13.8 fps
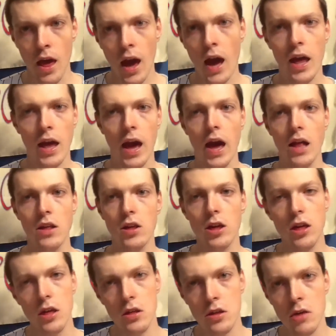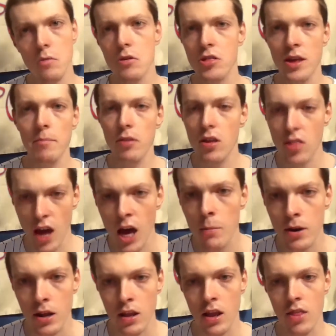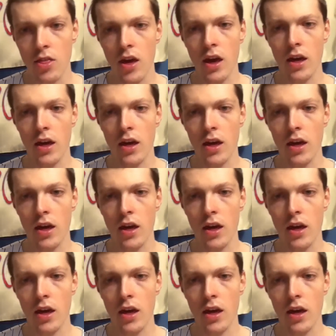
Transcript: and he was simply dominant. And